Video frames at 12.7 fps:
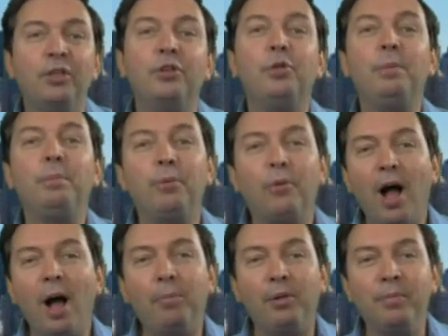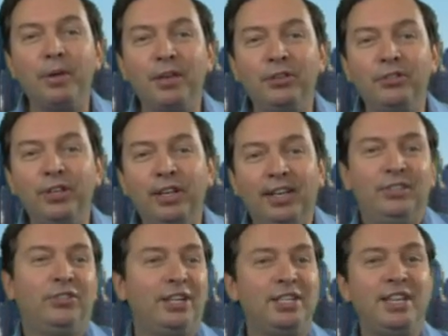The only problem is,
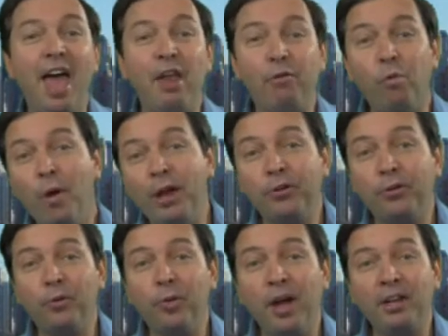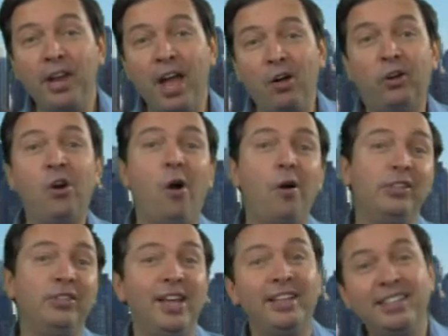it's the dead of winter right now.
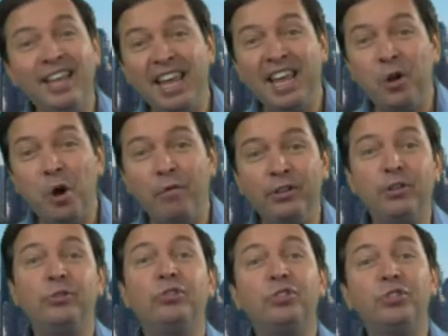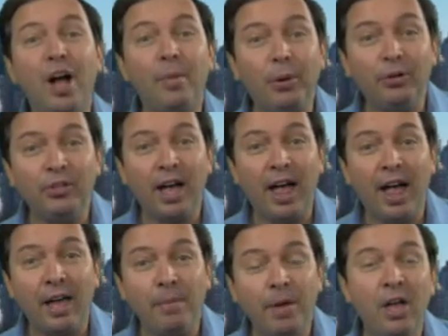Carney's not taking over till
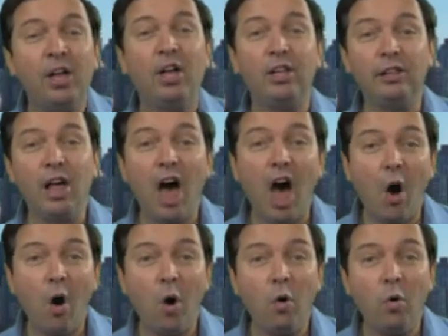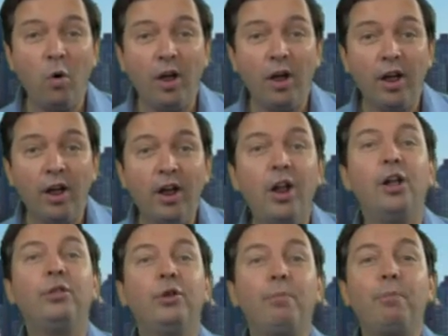summertime. Hello?
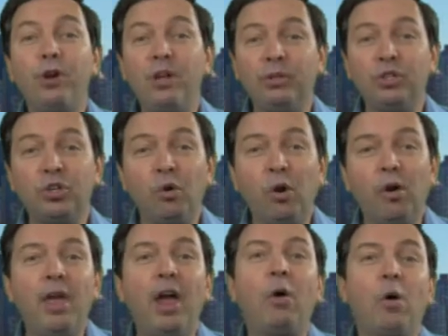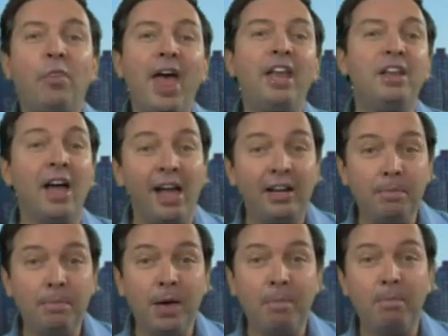A little premature there on that
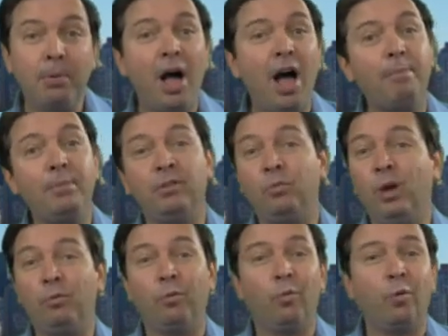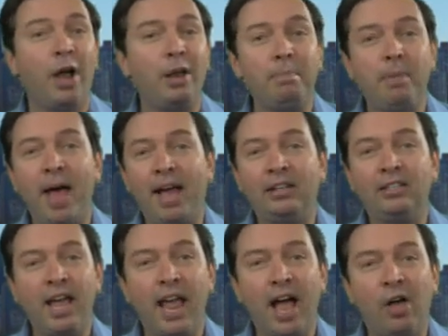90 pip pop. It went right
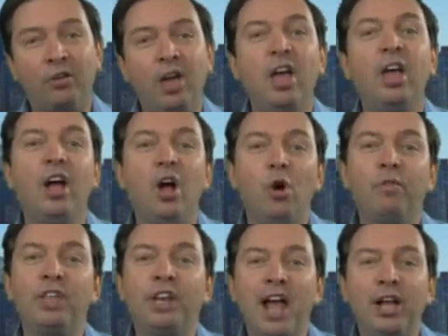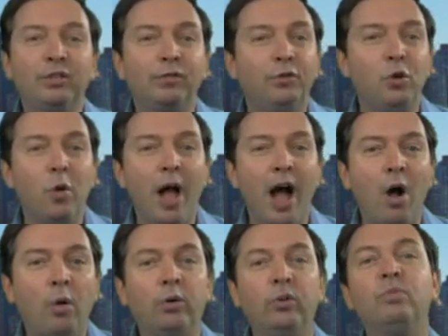back down over the next few
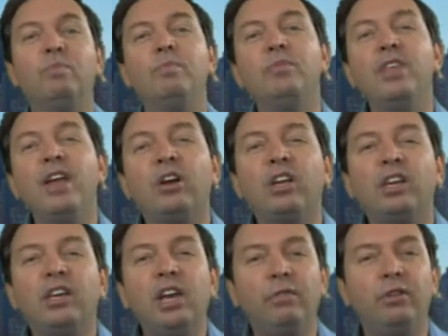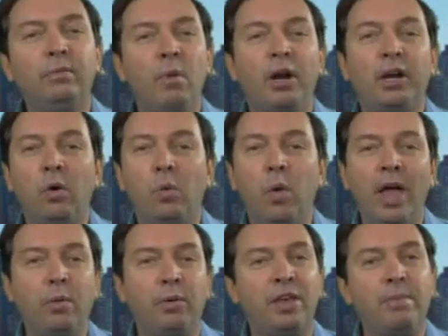hours. They're giving money
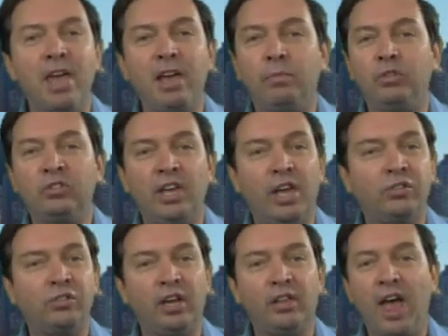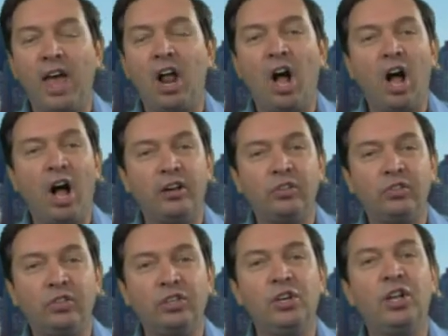away when they make mistakes like that.
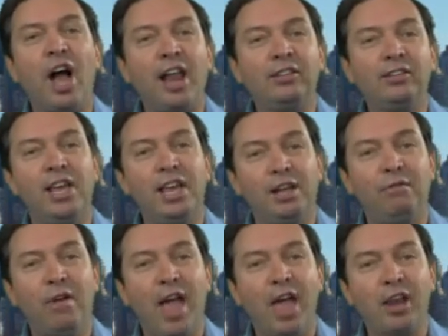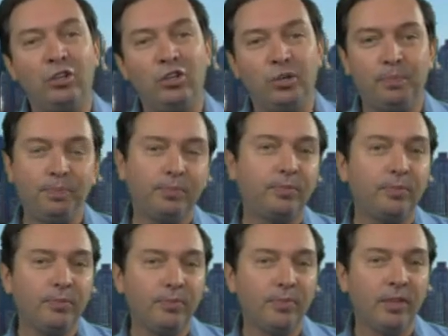Honestly, you got to take advantage.
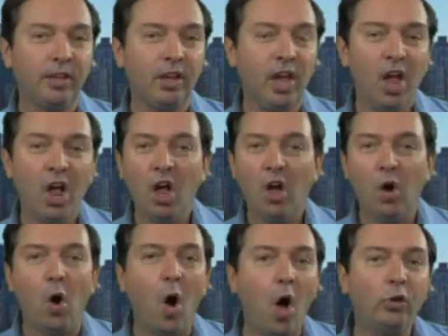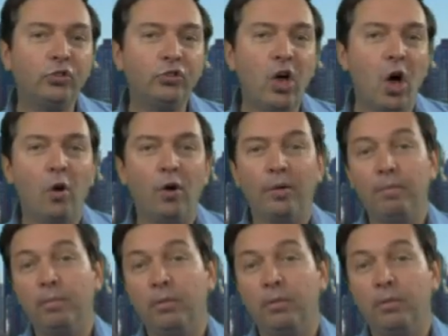Also,